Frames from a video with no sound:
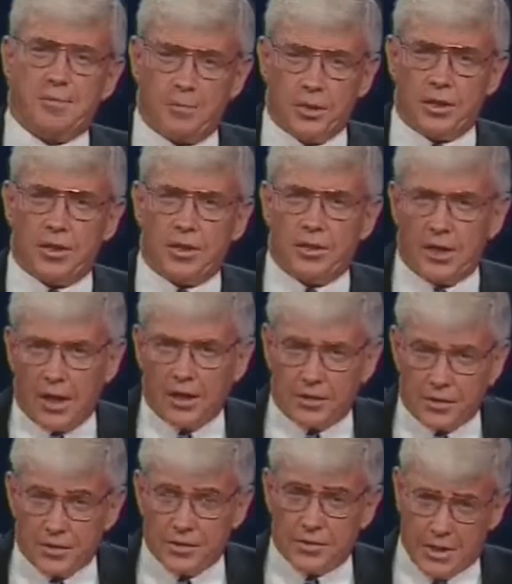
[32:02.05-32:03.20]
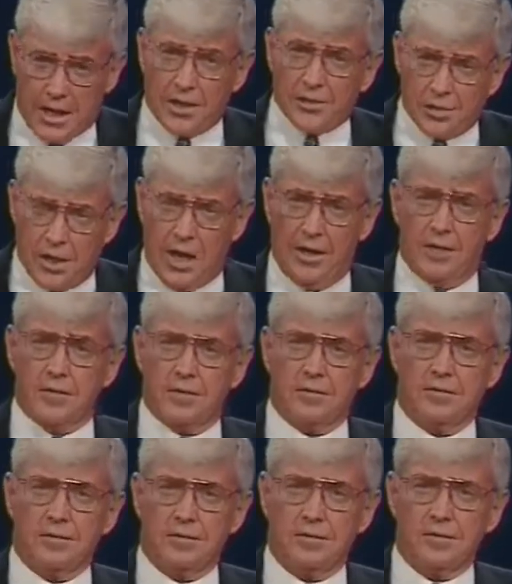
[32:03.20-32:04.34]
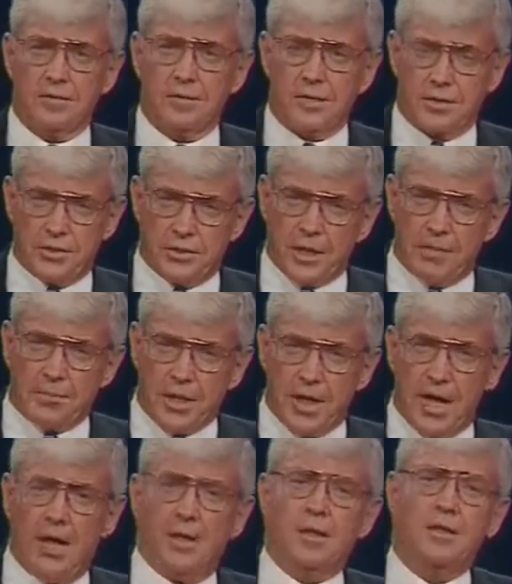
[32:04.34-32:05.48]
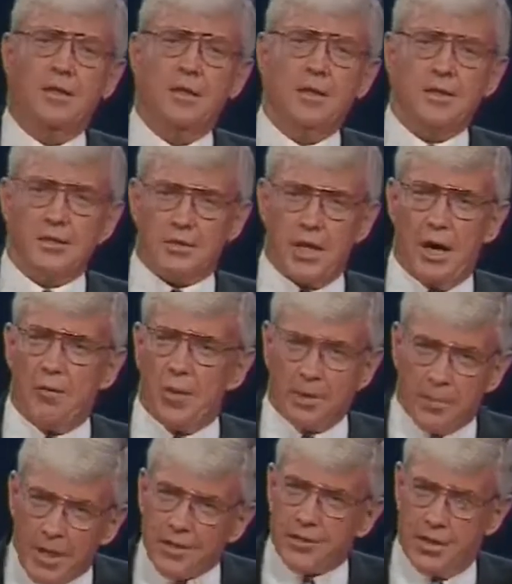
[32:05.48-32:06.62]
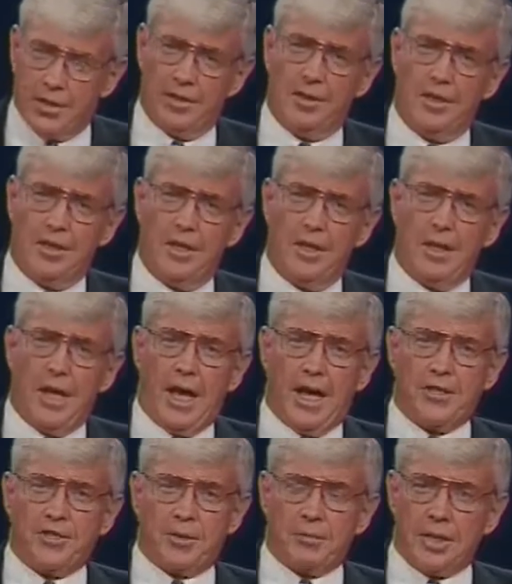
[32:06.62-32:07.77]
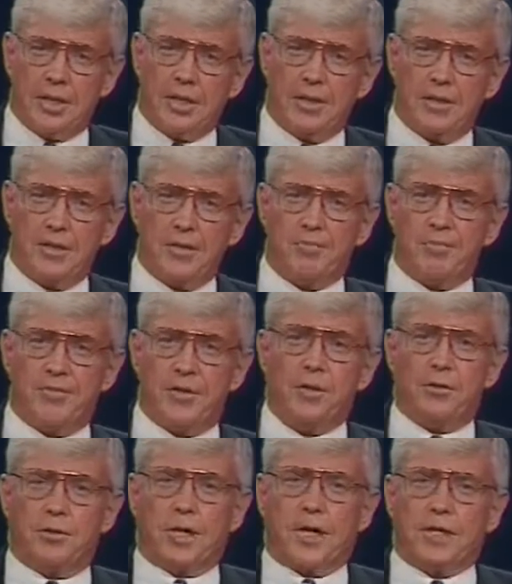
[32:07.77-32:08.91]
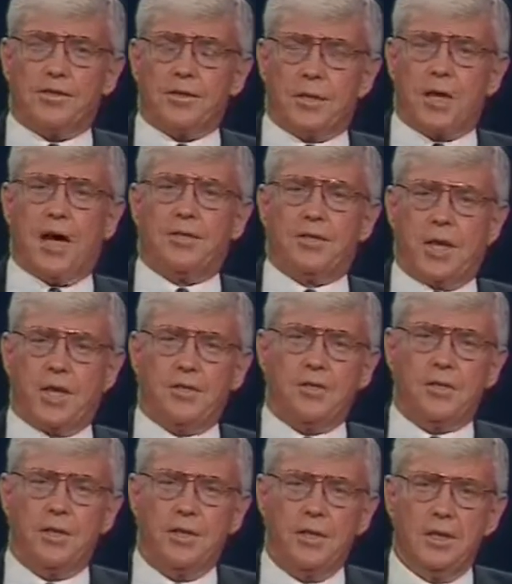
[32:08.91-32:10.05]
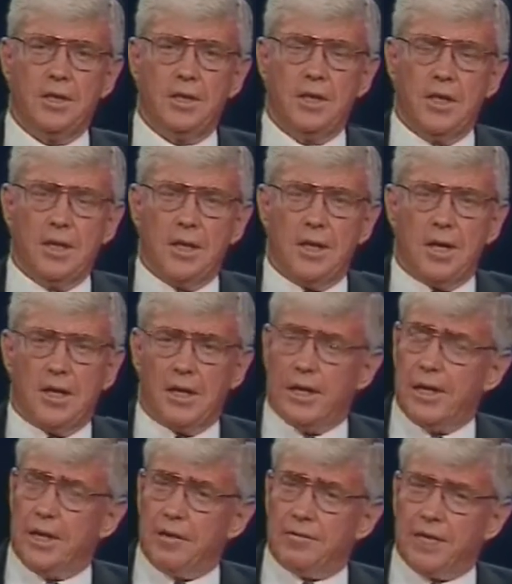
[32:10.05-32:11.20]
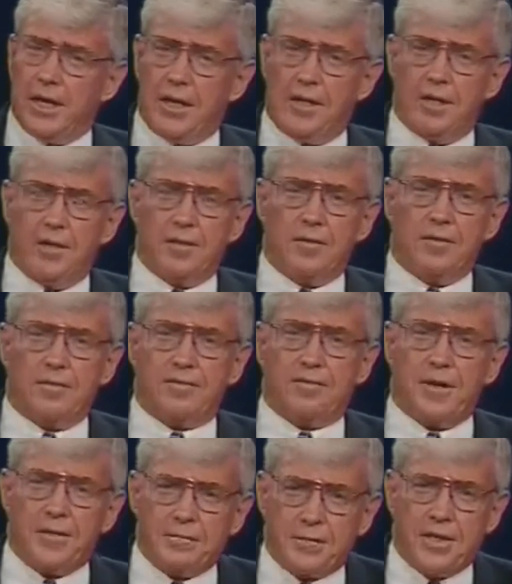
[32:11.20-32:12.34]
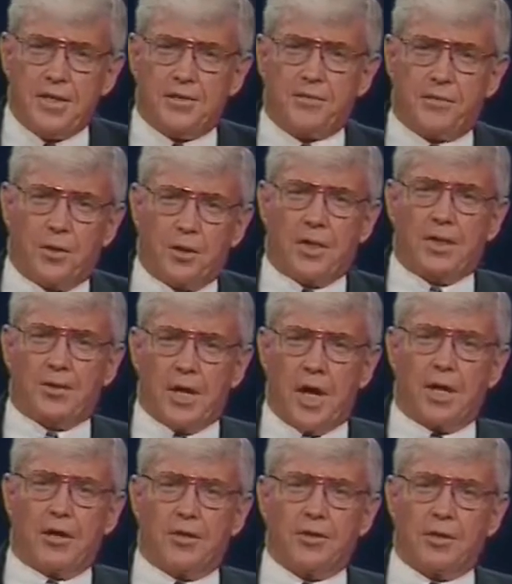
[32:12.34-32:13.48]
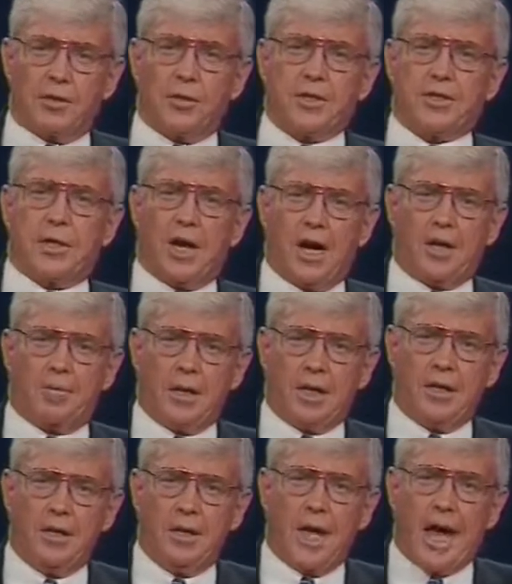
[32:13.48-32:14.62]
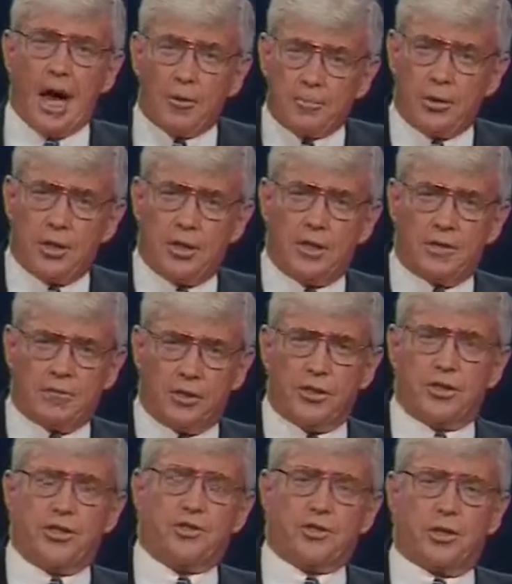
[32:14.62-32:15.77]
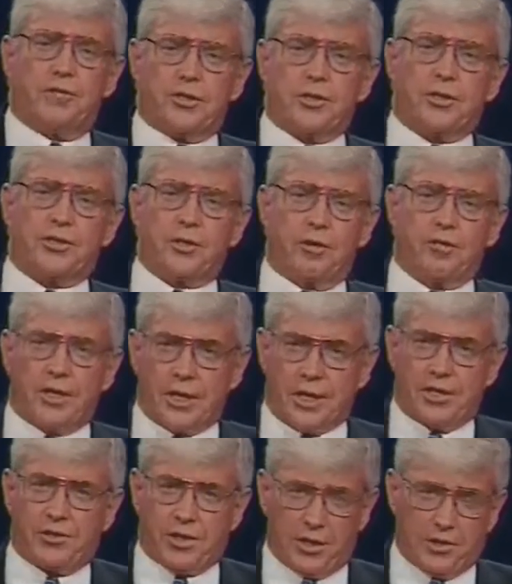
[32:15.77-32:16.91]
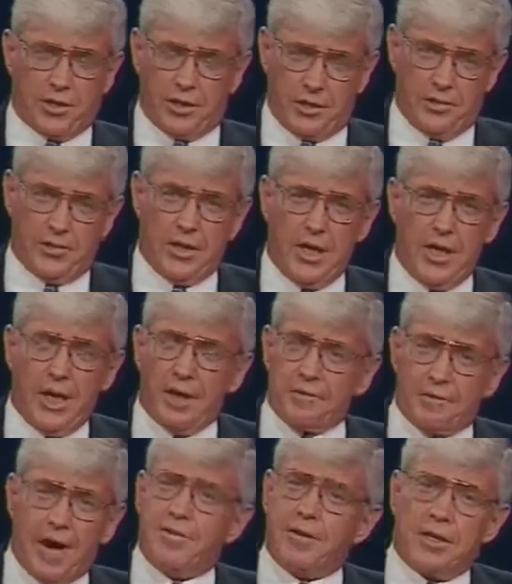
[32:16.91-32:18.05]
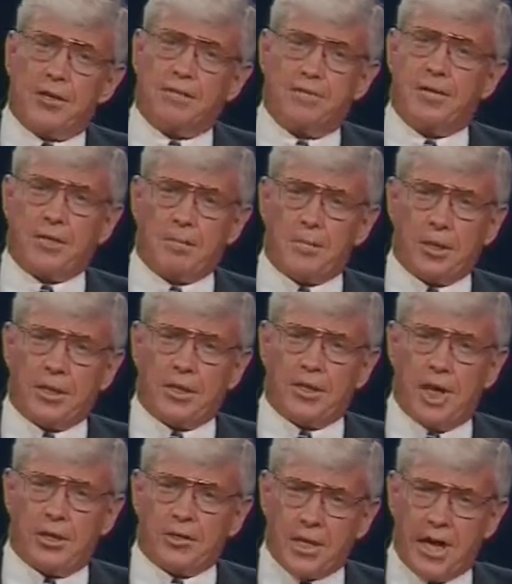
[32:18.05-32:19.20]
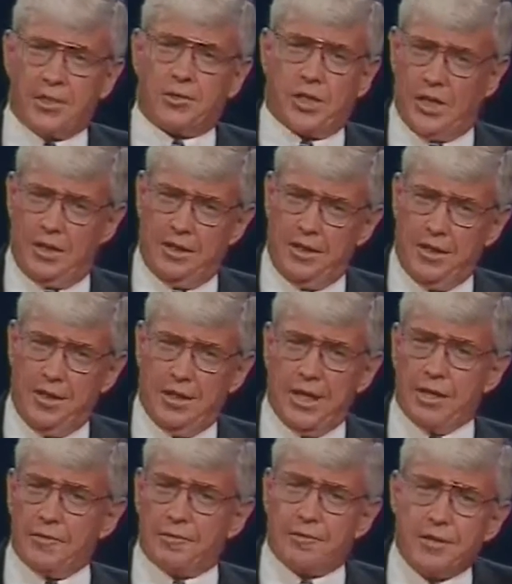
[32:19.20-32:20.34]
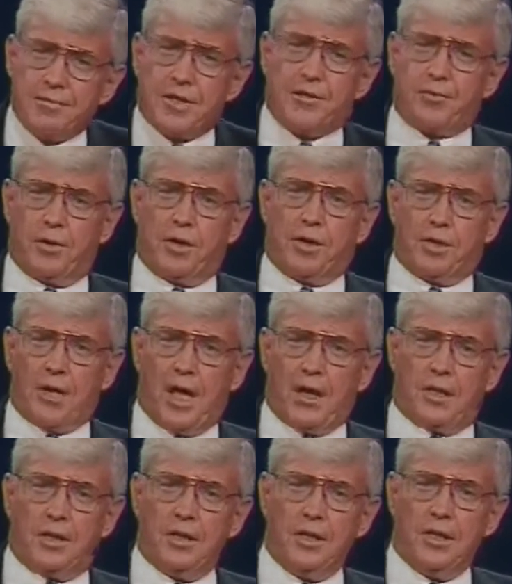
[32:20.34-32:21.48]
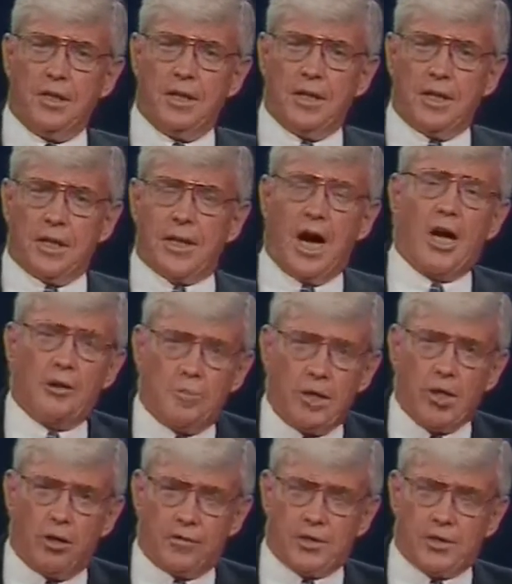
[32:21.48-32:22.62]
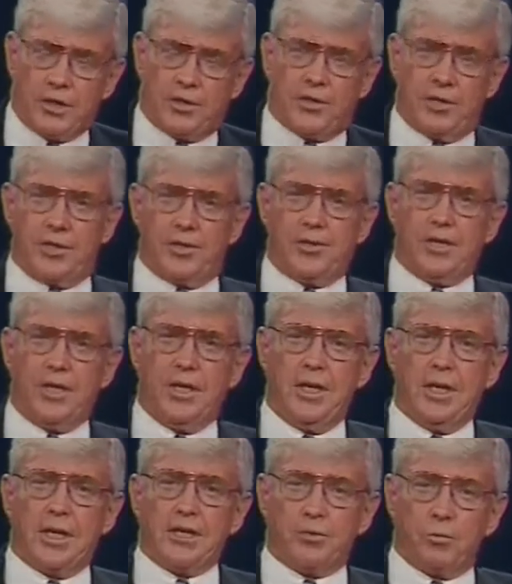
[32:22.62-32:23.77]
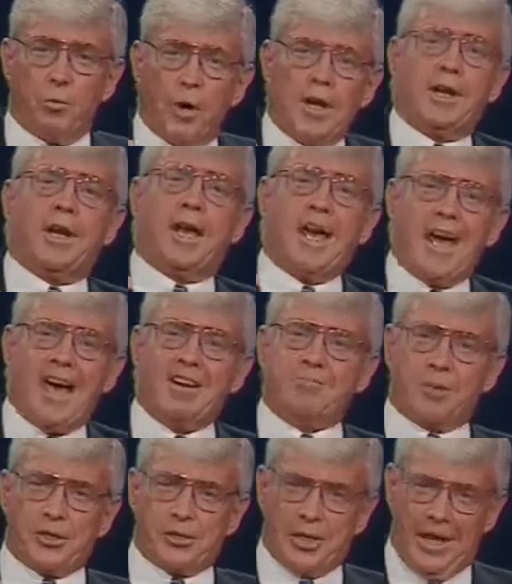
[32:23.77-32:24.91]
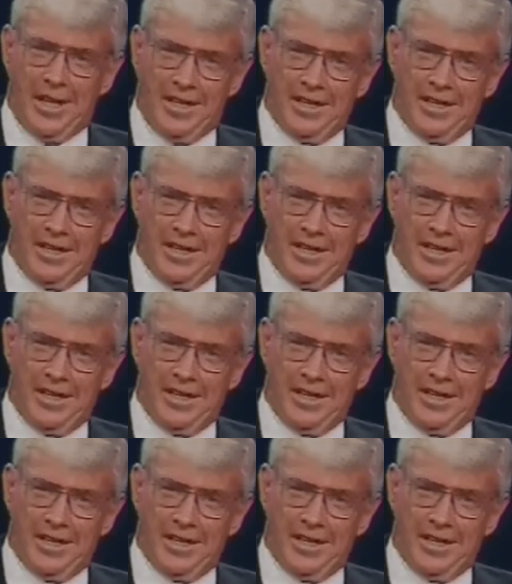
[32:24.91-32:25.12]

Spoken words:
billion tax cut, this is something Al does not want to mention, has to be viewed against the context of a $50 trillion U.S. economy output of goods and services over the next 6 years. A $550 billion tax cut in a $50 trillion economy over 6 years is 1.5%.